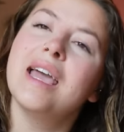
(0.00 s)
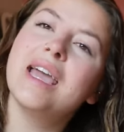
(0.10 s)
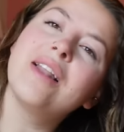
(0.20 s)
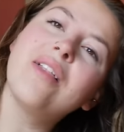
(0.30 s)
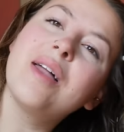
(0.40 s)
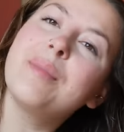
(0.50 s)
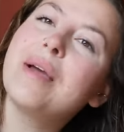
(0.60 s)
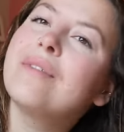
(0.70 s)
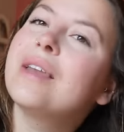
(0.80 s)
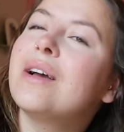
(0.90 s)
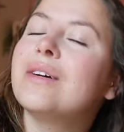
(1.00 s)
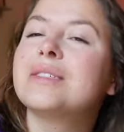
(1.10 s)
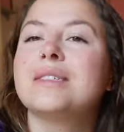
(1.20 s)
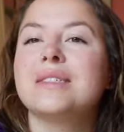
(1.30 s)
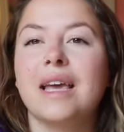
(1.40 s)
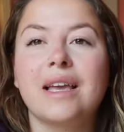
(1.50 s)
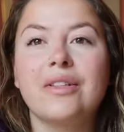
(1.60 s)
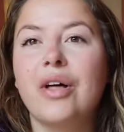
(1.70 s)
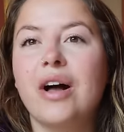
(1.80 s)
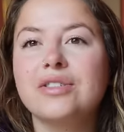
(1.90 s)
in a lot of my videos,
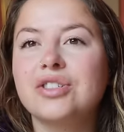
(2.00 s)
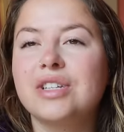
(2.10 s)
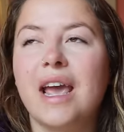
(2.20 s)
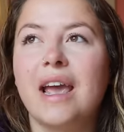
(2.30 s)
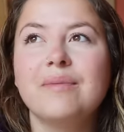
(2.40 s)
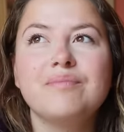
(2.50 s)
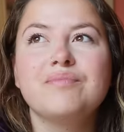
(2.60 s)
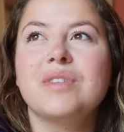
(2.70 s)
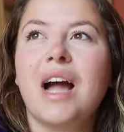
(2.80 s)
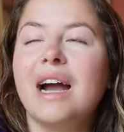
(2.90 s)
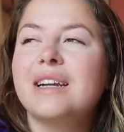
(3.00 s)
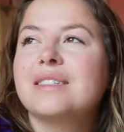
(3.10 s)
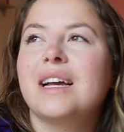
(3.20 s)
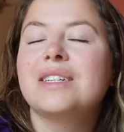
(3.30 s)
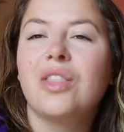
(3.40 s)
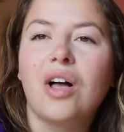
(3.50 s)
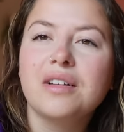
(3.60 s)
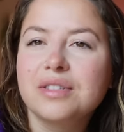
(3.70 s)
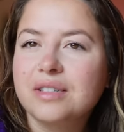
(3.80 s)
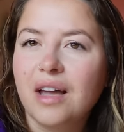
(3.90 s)
like launch day, I decide to
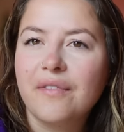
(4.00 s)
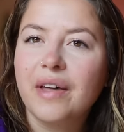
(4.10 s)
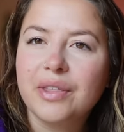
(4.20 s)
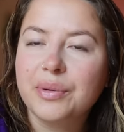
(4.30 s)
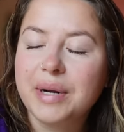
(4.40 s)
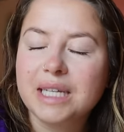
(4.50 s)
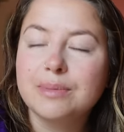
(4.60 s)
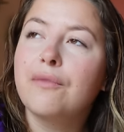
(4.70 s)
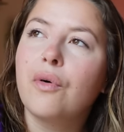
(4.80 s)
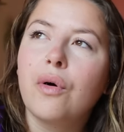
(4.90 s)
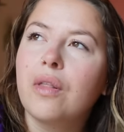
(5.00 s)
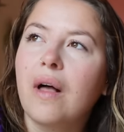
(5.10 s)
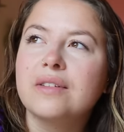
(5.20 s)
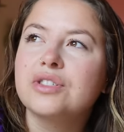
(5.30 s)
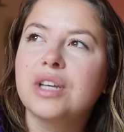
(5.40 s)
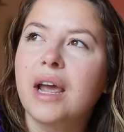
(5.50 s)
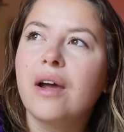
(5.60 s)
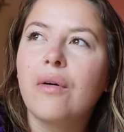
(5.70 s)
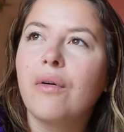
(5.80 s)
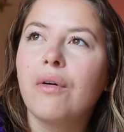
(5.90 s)
launch stuff like three days before launch
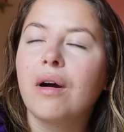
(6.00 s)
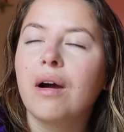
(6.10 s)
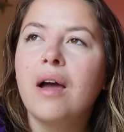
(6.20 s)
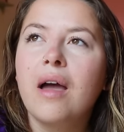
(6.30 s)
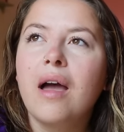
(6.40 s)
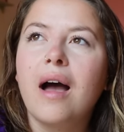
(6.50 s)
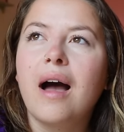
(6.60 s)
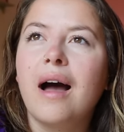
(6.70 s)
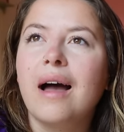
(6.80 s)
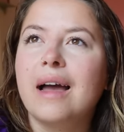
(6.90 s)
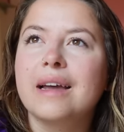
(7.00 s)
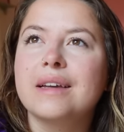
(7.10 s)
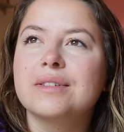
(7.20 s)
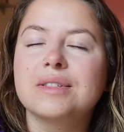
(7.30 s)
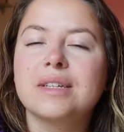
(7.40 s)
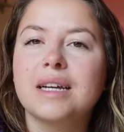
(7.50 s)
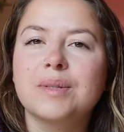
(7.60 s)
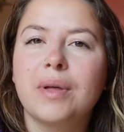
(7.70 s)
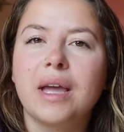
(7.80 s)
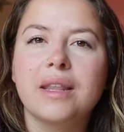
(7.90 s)
day or I decide
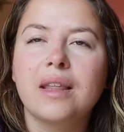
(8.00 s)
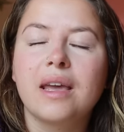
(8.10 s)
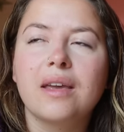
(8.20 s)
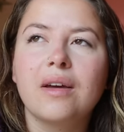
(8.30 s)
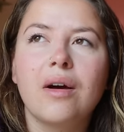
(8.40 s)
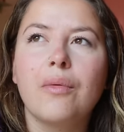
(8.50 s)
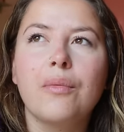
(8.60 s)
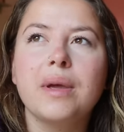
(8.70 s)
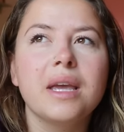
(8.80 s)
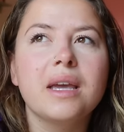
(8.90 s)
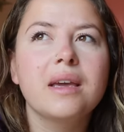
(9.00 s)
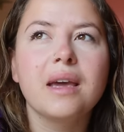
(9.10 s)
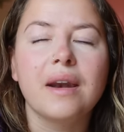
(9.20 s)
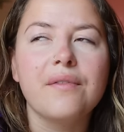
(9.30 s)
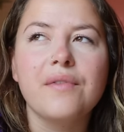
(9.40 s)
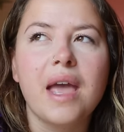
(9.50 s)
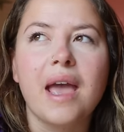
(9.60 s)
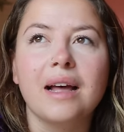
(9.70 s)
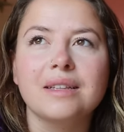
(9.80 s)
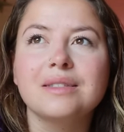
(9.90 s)
to plan like a week in
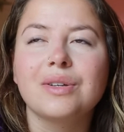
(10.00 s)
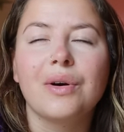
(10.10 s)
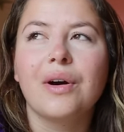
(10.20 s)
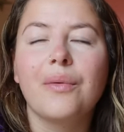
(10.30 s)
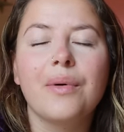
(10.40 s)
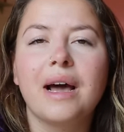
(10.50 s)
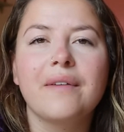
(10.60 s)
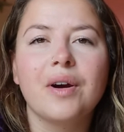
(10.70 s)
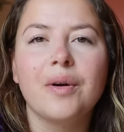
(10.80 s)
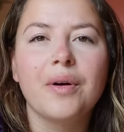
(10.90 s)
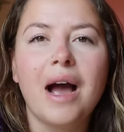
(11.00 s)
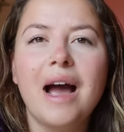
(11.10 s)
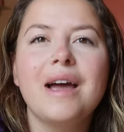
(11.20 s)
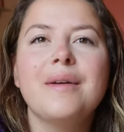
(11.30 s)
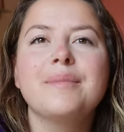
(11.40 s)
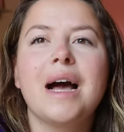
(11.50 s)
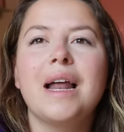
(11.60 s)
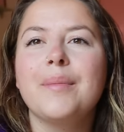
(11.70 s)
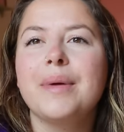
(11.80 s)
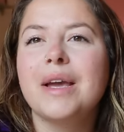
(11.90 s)
advance or whatever. I'm
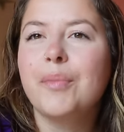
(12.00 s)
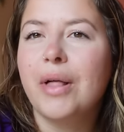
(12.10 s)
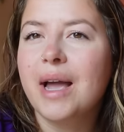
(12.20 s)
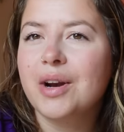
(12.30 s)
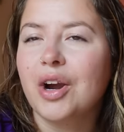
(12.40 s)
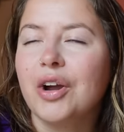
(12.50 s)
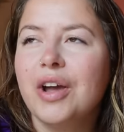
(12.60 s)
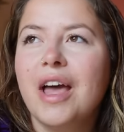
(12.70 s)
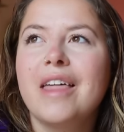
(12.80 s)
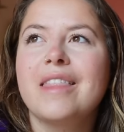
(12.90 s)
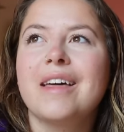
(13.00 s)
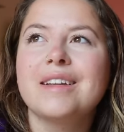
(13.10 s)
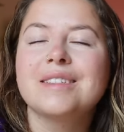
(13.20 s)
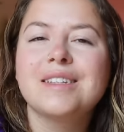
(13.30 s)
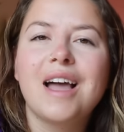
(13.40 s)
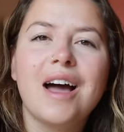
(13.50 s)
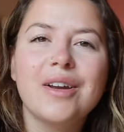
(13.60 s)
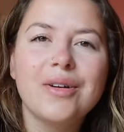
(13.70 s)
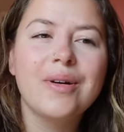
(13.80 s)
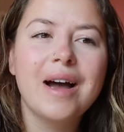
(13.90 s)
not a big planner. That is
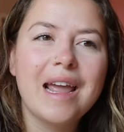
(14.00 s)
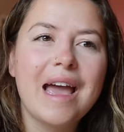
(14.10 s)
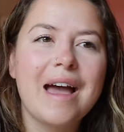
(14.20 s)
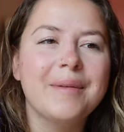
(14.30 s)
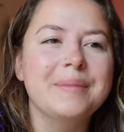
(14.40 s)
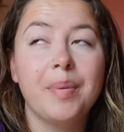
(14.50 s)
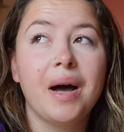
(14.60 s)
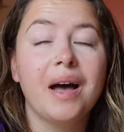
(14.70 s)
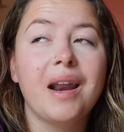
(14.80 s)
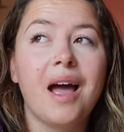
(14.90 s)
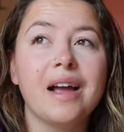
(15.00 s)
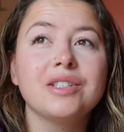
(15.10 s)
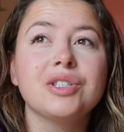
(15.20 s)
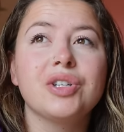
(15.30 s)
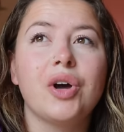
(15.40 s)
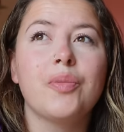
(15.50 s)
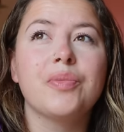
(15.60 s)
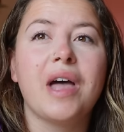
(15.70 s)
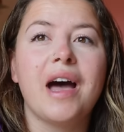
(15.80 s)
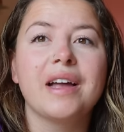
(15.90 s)
not who I am. But I just
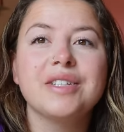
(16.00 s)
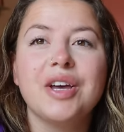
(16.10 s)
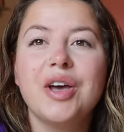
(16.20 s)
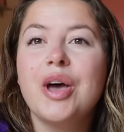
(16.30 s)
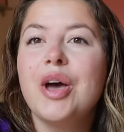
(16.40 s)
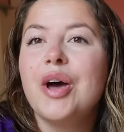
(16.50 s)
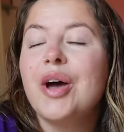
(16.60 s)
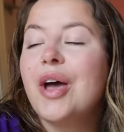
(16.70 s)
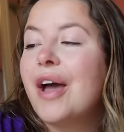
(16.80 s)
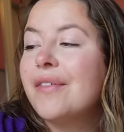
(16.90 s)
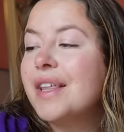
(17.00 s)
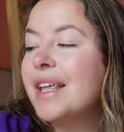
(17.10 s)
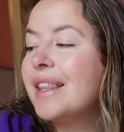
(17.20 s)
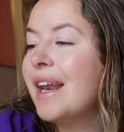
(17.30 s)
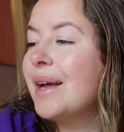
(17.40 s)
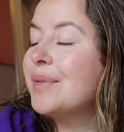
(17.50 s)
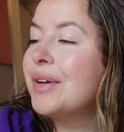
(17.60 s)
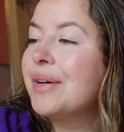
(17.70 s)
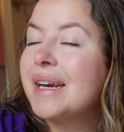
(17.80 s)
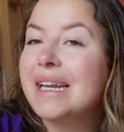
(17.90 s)
hope that everything that I'm
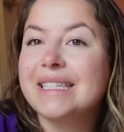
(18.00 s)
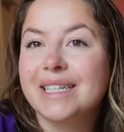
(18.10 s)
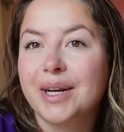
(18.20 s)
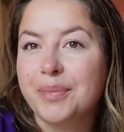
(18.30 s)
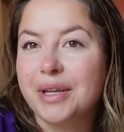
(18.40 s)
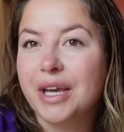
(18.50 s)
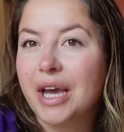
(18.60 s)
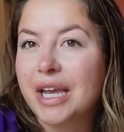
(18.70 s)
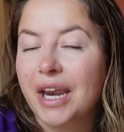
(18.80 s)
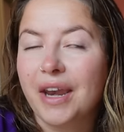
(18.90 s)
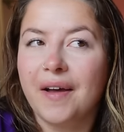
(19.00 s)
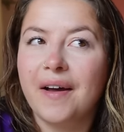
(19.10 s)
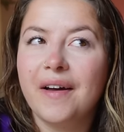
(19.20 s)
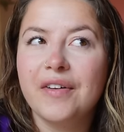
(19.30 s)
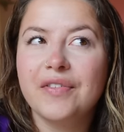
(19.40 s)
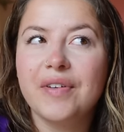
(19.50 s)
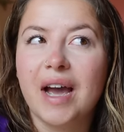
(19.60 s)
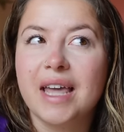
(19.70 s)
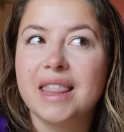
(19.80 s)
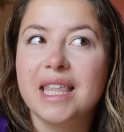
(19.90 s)
doing is going to be enough.
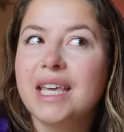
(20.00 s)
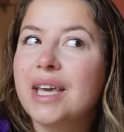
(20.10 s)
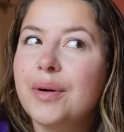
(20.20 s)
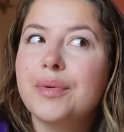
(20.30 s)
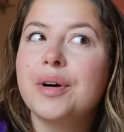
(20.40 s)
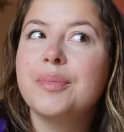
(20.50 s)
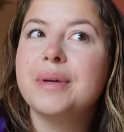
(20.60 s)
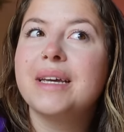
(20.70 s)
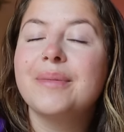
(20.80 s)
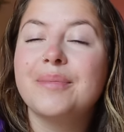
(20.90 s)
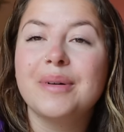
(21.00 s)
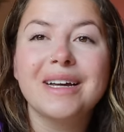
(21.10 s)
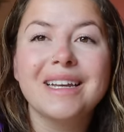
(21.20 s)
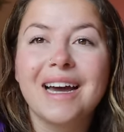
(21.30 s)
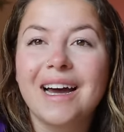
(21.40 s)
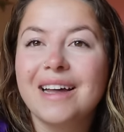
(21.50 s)
I think it will be, but